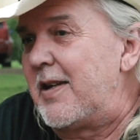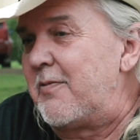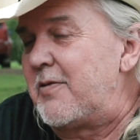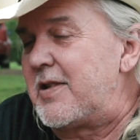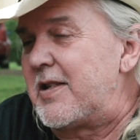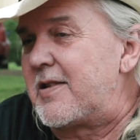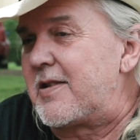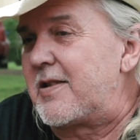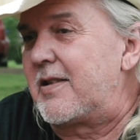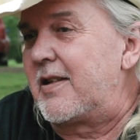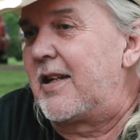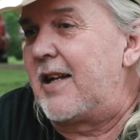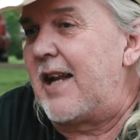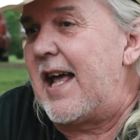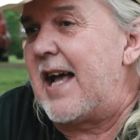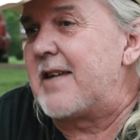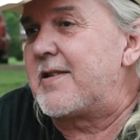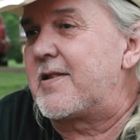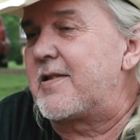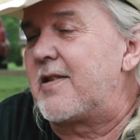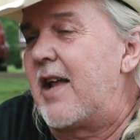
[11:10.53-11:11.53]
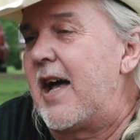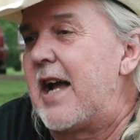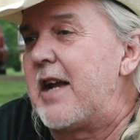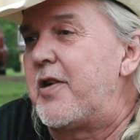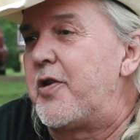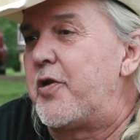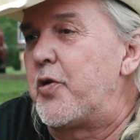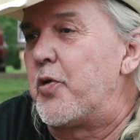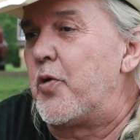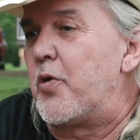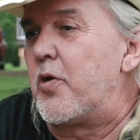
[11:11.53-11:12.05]
It was a glass
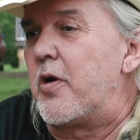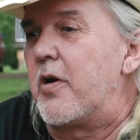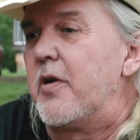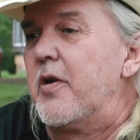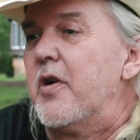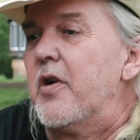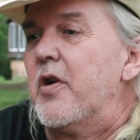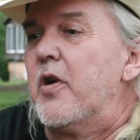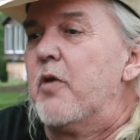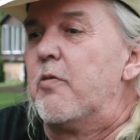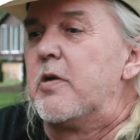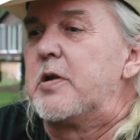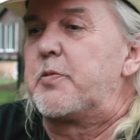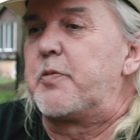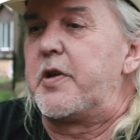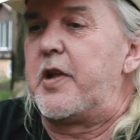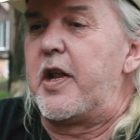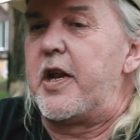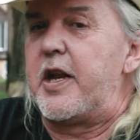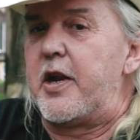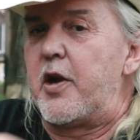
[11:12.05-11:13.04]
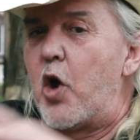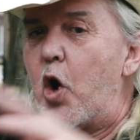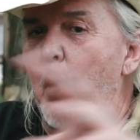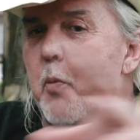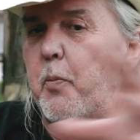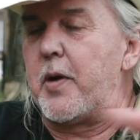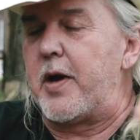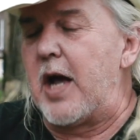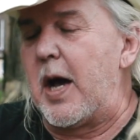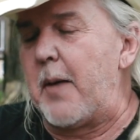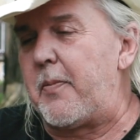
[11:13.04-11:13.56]
sliding door, which would then
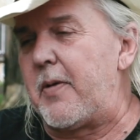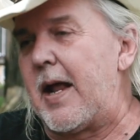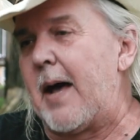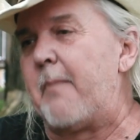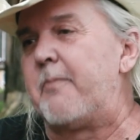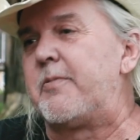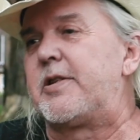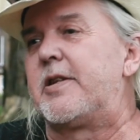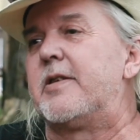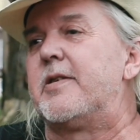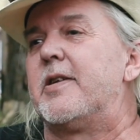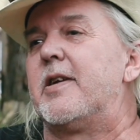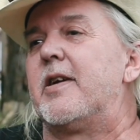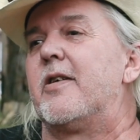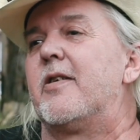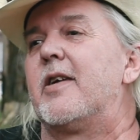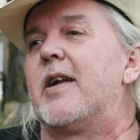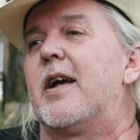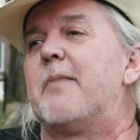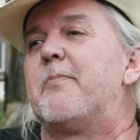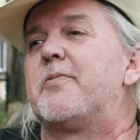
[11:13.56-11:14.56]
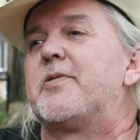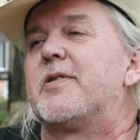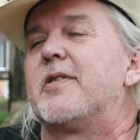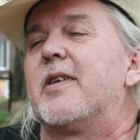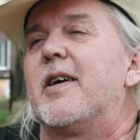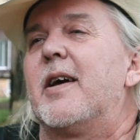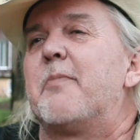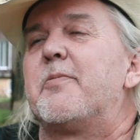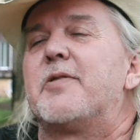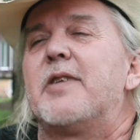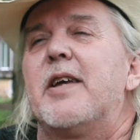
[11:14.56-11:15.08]
open up, and I'm sitting there, and I'm
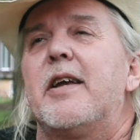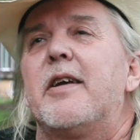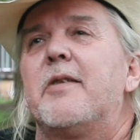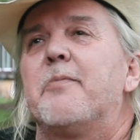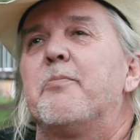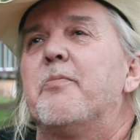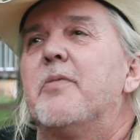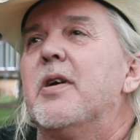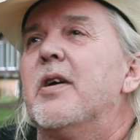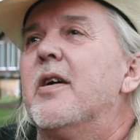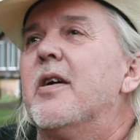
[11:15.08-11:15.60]
I'm saying,